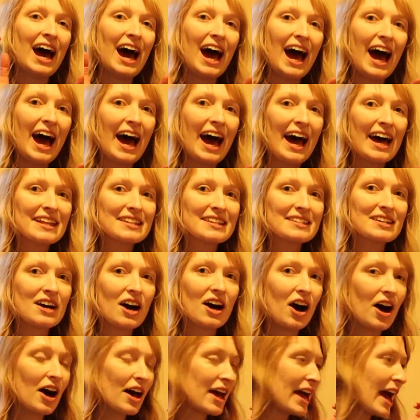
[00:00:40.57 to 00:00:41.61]
and
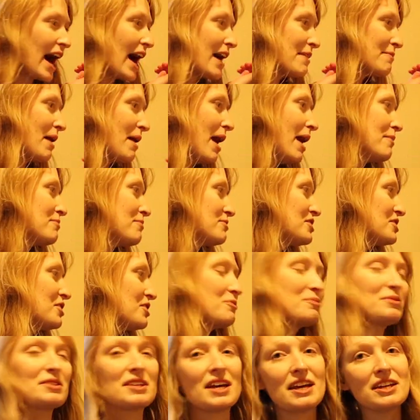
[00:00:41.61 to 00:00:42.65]
I am
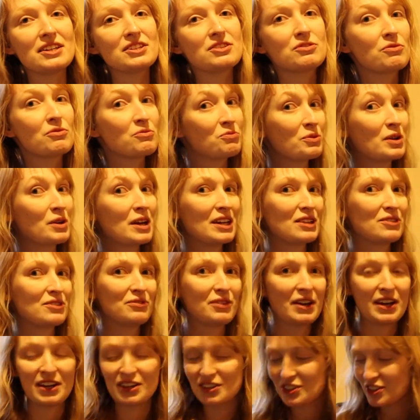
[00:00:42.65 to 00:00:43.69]
absolutely obsessed with weird
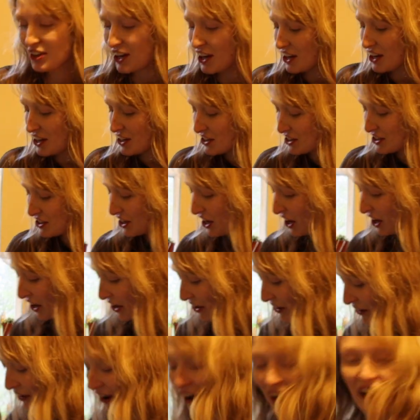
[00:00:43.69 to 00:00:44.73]
fish. So
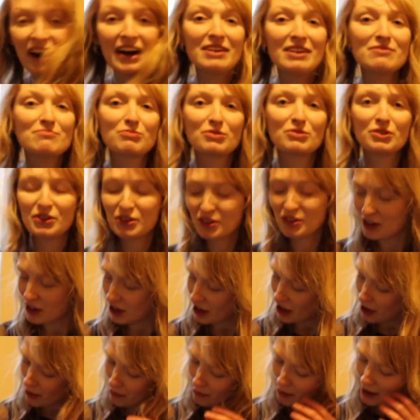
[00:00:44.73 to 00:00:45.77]
I
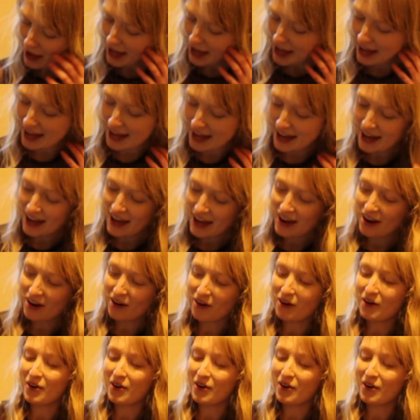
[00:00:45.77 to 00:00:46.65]
bought a pair